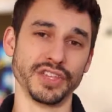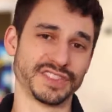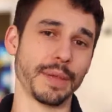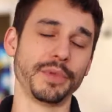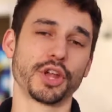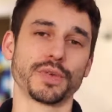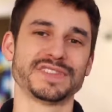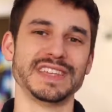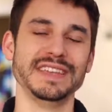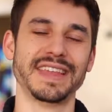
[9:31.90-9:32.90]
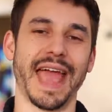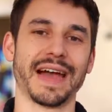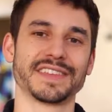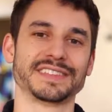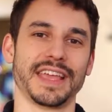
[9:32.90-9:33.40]
You send me your receipt to
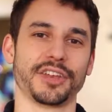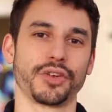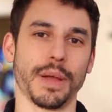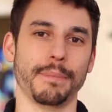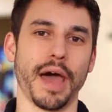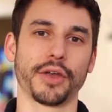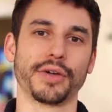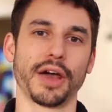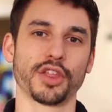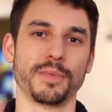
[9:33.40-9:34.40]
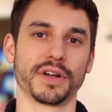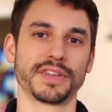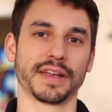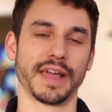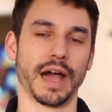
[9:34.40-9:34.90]

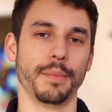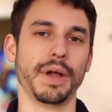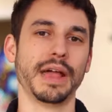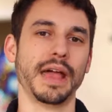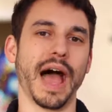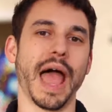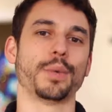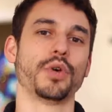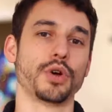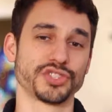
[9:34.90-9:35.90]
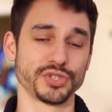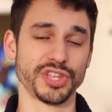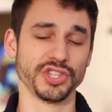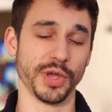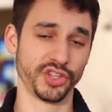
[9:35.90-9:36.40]
alexander@modernhealthmonk.com. I will also
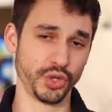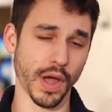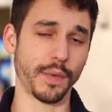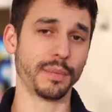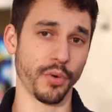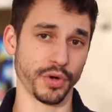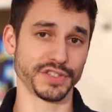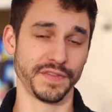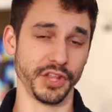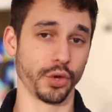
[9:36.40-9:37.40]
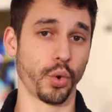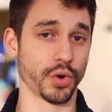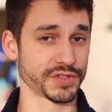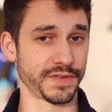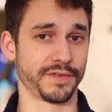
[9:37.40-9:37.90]
send you a 2-hour bonus video
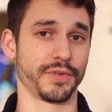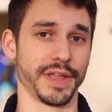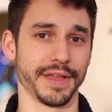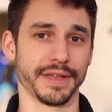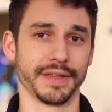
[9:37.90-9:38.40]
course for free.